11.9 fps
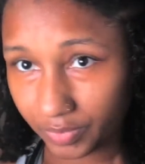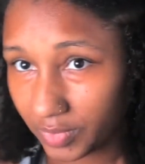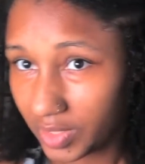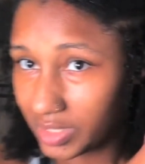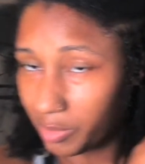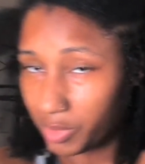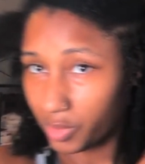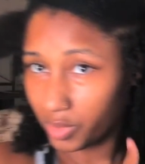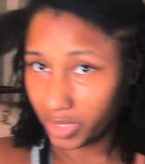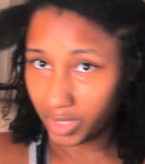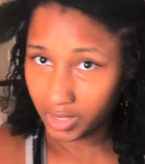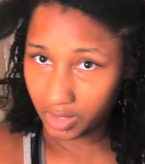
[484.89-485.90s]
That's how I've been doing
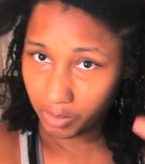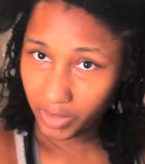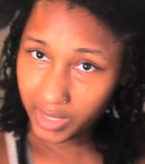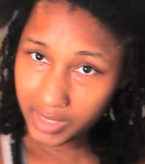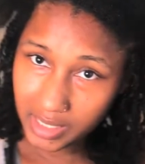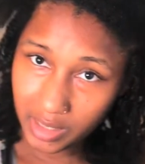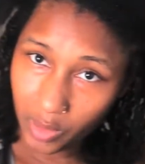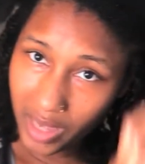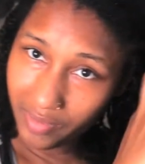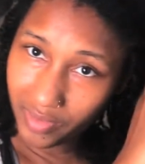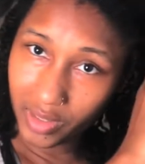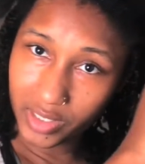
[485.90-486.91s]
it. And then because I don't have
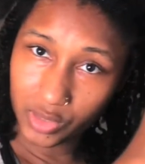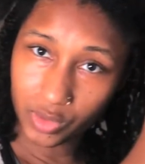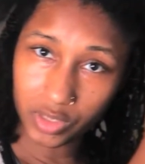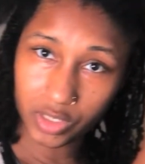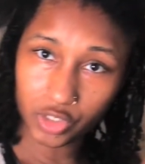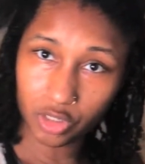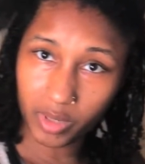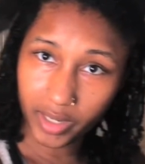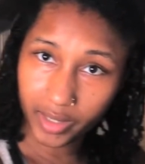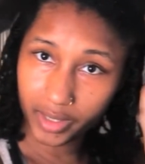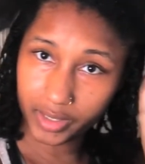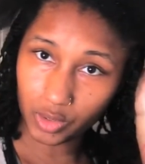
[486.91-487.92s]
an actual conditioner in my
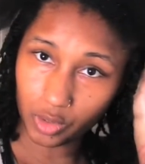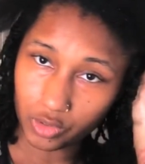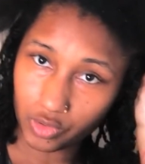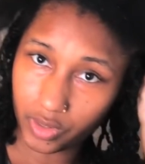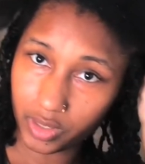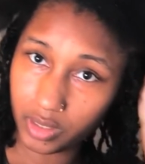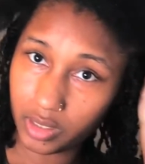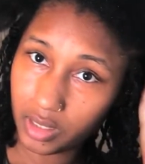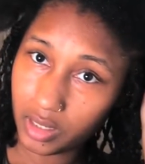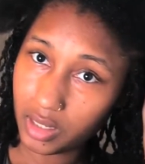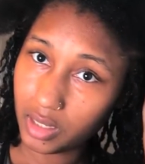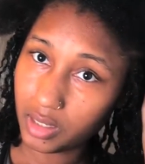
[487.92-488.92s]
hair, it's going to shrink.
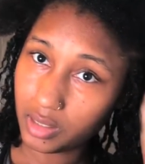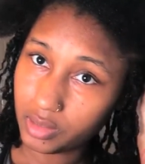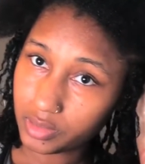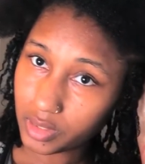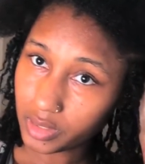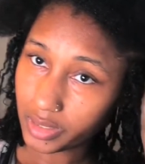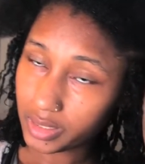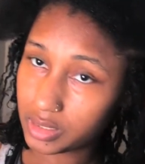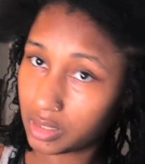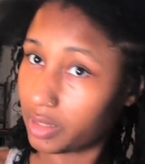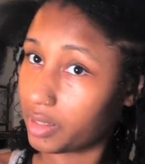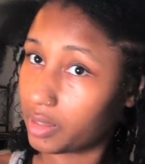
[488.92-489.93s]
So like that's the
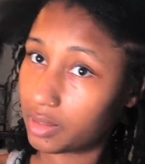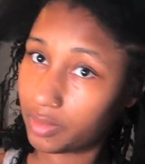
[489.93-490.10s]
length.